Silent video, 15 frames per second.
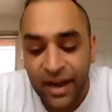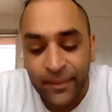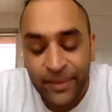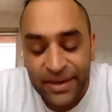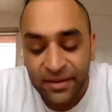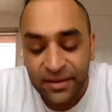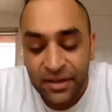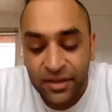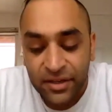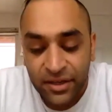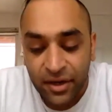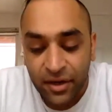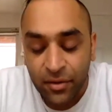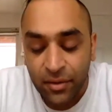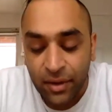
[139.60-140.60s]
I mean, you
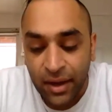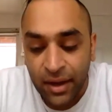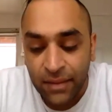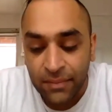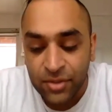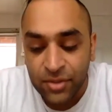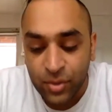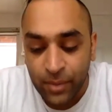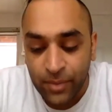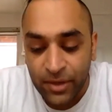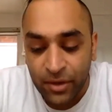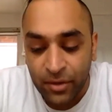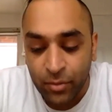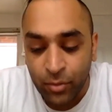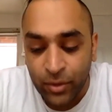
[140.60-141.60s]
know, Shoaib, you
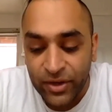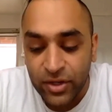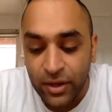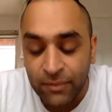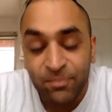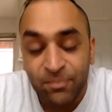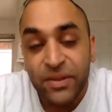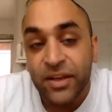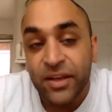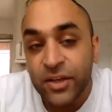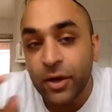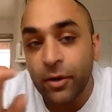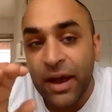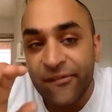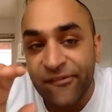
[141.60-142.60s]
know, when
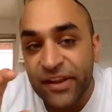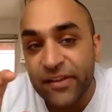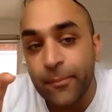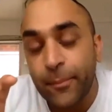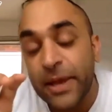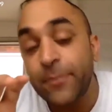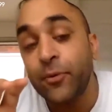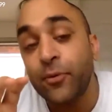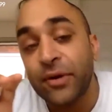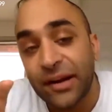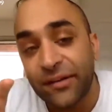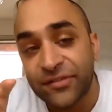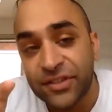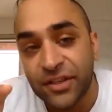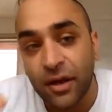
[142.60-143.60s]
I think people would
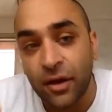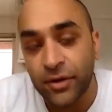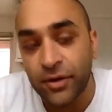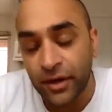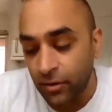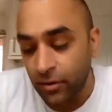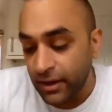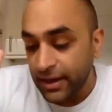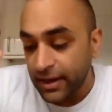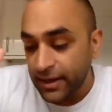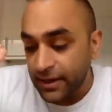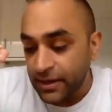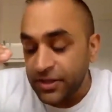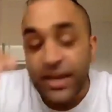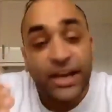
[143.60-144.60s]
love to know, you know,
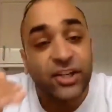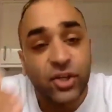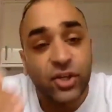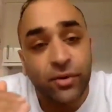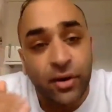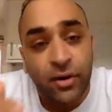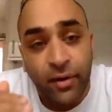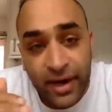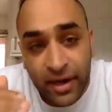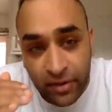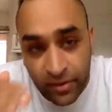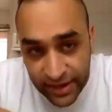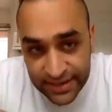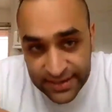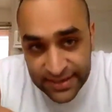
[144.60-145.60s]
yes, you're a great
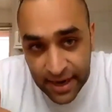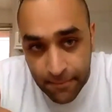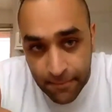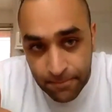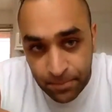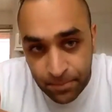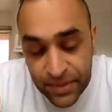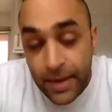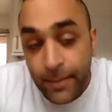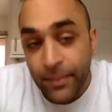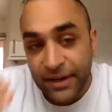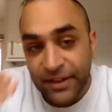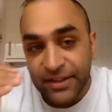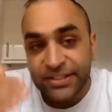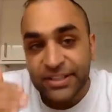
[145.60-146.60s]
cricketer, but
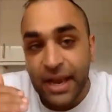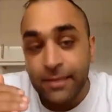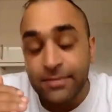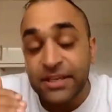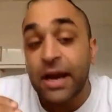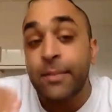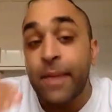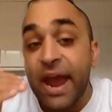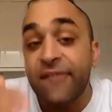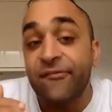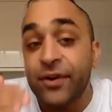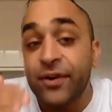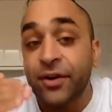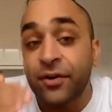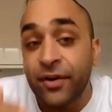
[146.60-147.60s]
at the same time,
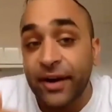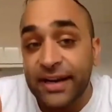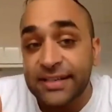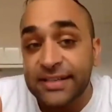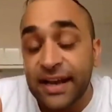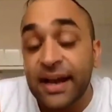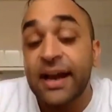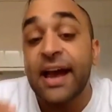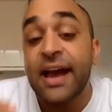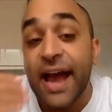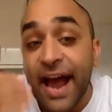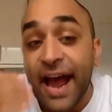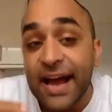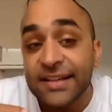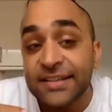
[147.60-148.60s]
every cricketer
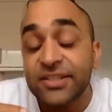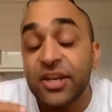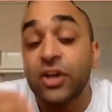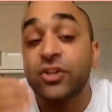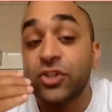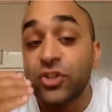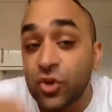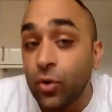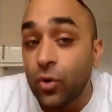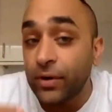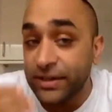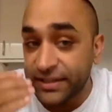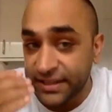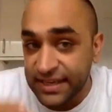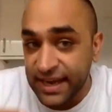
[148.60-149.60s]
has a story
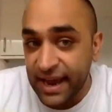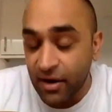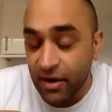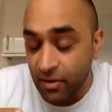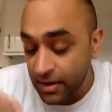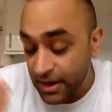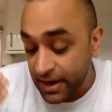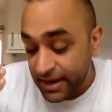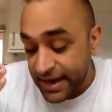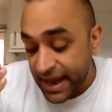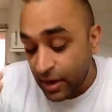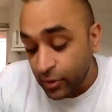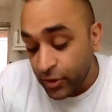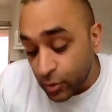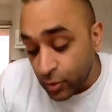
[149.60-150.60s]
to tell.
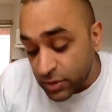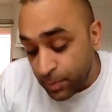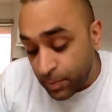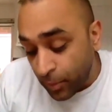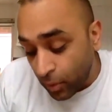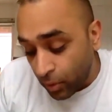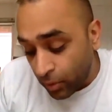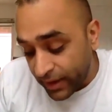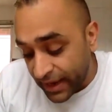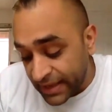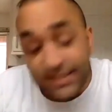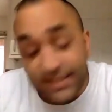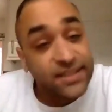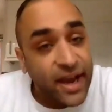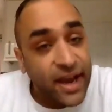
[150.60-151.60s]
Now, you was born in
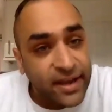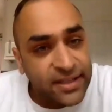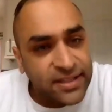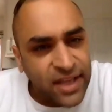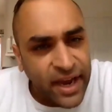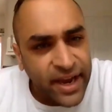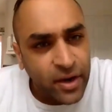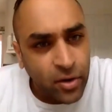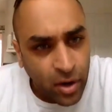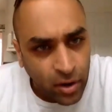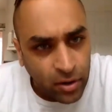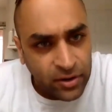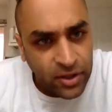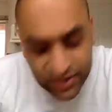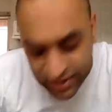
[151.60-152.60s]

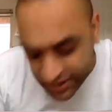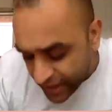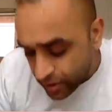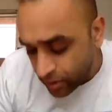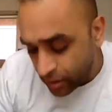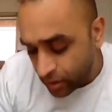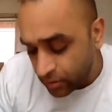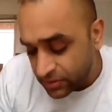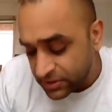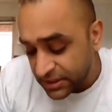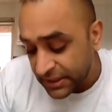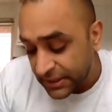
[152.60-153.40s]
Cyclops.